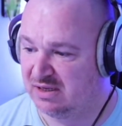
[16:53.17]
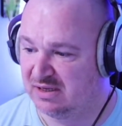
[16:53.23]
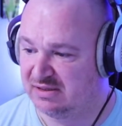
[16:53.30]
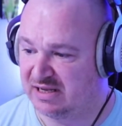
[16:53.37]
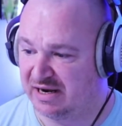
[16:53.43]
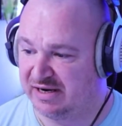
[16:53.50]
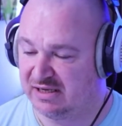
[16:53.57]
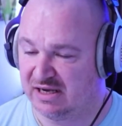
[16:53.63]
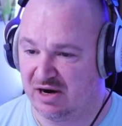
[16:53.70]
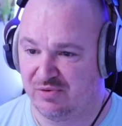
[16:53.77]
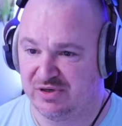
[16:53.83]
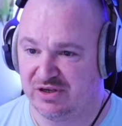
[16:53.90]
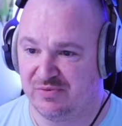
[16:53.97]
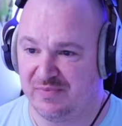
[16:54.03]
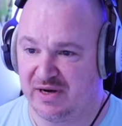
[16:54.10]
Danny, how
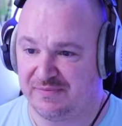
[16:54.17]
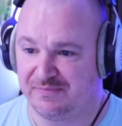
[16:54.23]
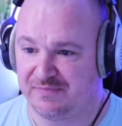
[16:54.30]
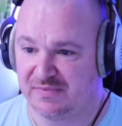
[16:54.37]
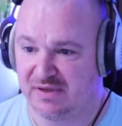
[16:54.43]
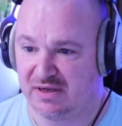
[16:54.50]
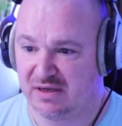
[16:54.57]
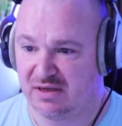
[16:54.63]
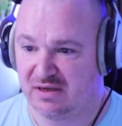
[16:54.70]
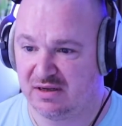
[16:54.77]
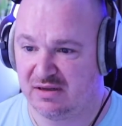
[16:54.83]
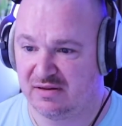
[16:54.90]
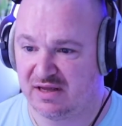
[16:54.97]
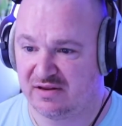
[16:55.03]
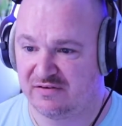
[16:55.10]
we doing, mate?
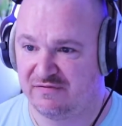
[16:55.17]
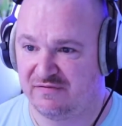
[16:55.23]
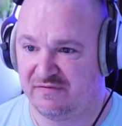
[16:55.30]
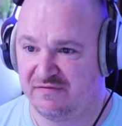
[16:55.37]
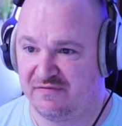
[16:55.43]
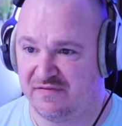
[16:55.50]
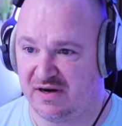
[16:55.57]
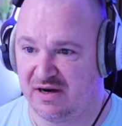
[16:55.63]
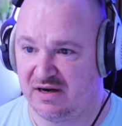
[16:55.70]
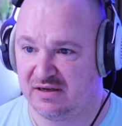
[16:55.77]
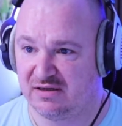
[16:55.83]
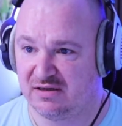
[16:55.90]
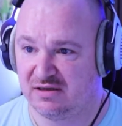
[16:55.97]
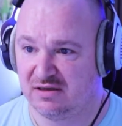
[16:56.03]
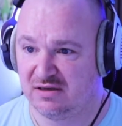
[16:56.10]
That's
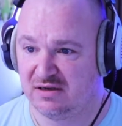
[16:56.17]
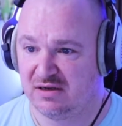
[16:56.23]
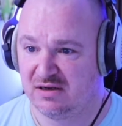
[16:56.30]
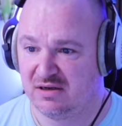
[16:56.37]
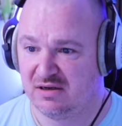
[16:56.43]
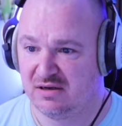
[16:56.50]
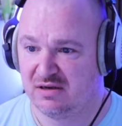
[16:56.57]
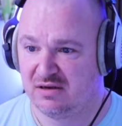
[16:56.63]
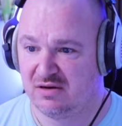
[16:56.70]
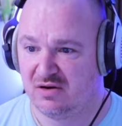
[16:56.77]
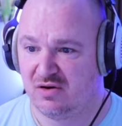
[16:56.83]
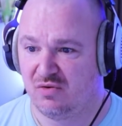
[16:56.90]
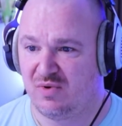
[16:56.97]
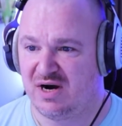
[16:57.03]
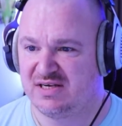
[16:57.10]
fine.
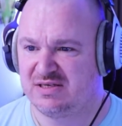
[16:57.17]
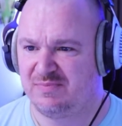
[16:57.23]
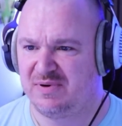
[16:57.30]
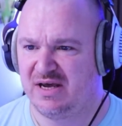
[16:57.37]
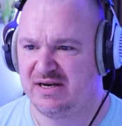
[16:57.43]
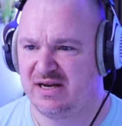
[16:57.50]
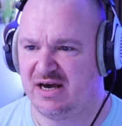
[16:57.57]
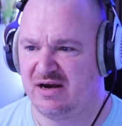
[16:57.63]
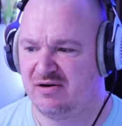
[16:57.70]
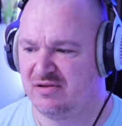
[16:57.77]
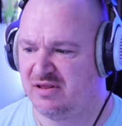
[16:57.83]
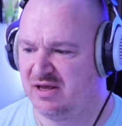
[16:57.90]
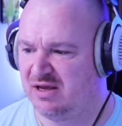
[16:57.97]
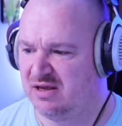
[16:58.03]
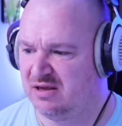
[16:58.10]
Why is it playing it out
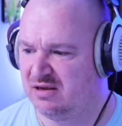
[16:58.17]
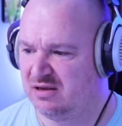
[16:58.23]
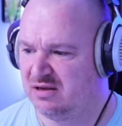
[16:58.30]
of there?